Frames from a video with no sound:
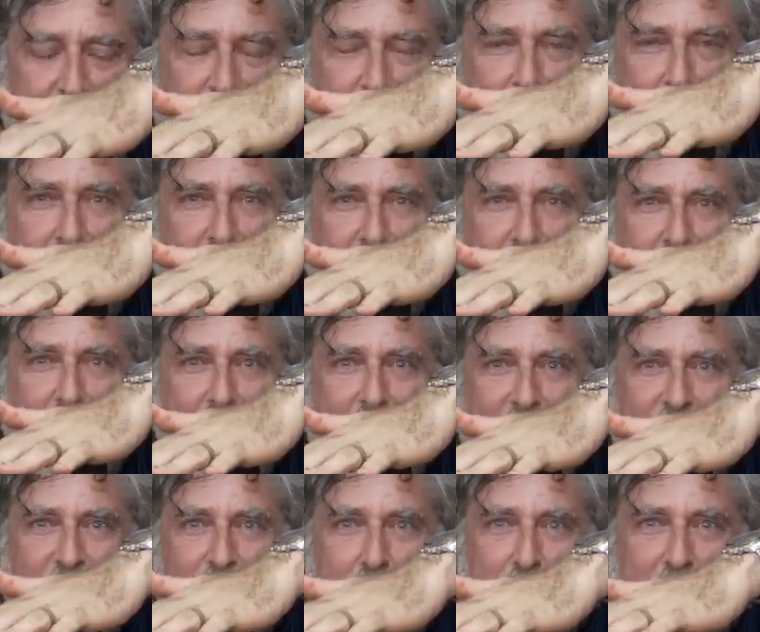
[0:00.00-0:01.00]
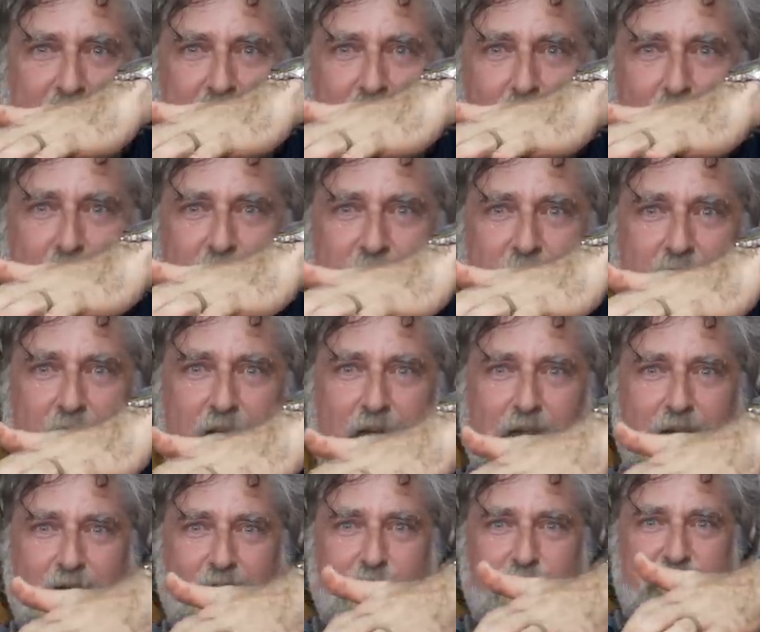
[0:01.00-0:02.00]
strength can actually be during the
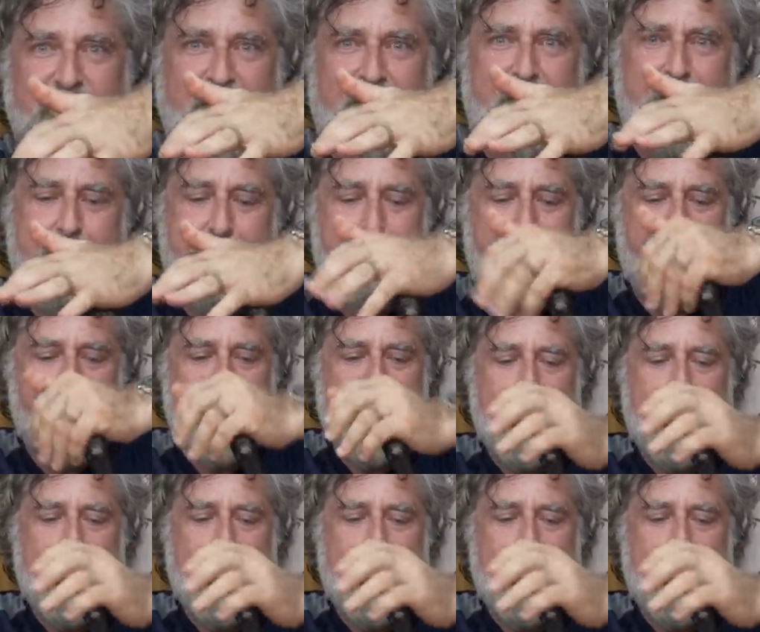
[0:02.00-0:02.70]
loosening,